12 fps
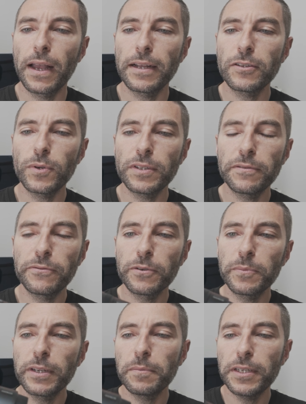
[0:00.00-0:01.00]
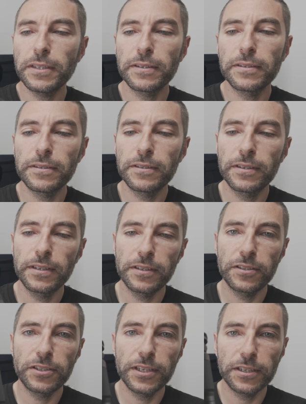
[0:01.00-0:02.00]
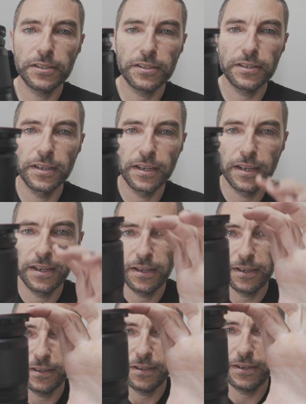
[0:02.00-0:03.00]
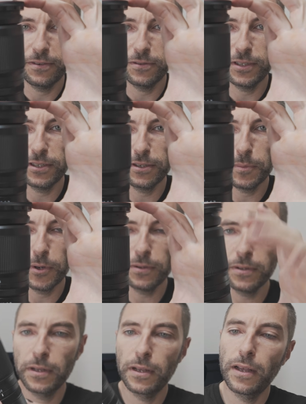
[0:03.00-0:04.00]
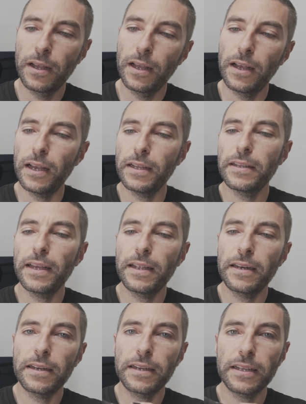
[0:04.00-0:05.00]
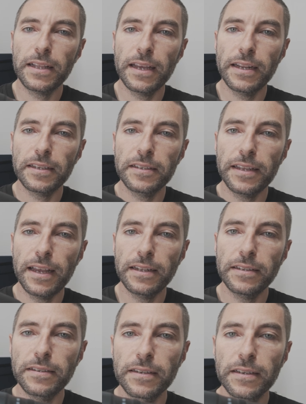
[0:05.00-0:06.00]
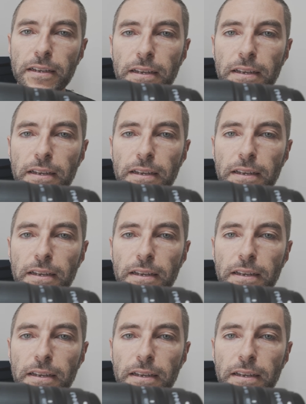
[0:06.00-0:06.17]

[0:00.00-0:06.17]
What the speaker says: At 24 millimeters, it's just, you know, this small, and then it can extend